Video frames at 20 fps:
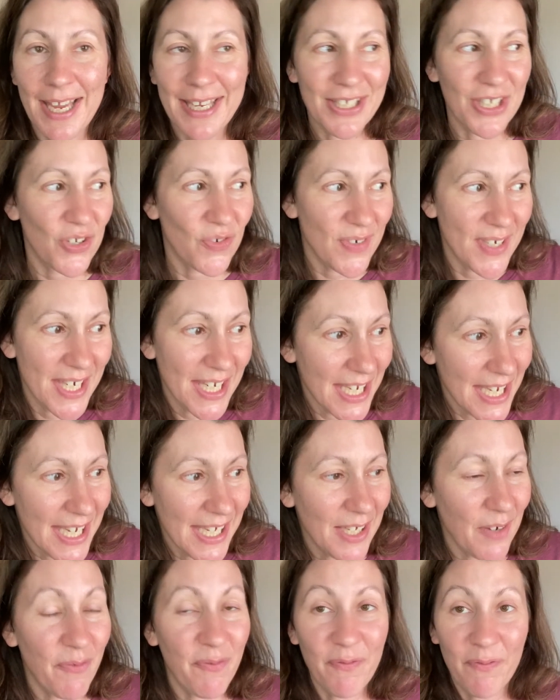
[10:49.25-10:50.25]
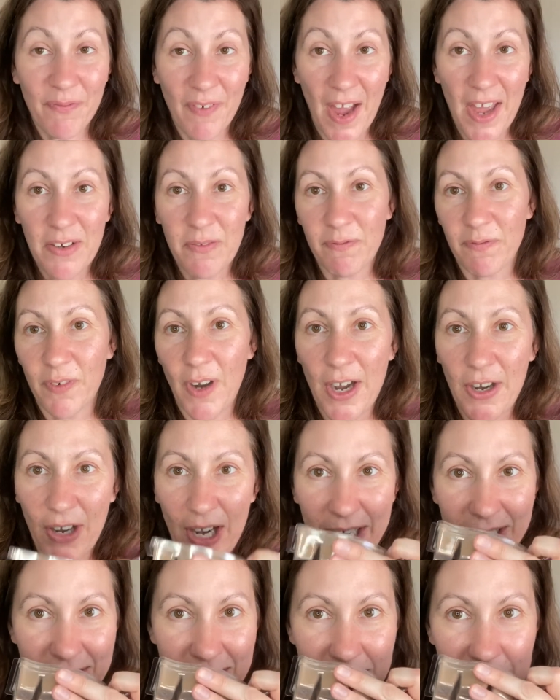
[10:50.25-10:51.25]
unique, fun
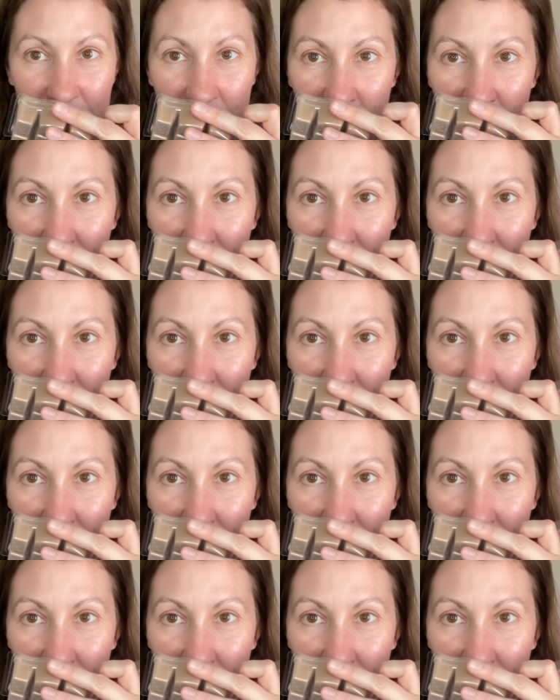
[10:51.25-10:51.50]
fragrance.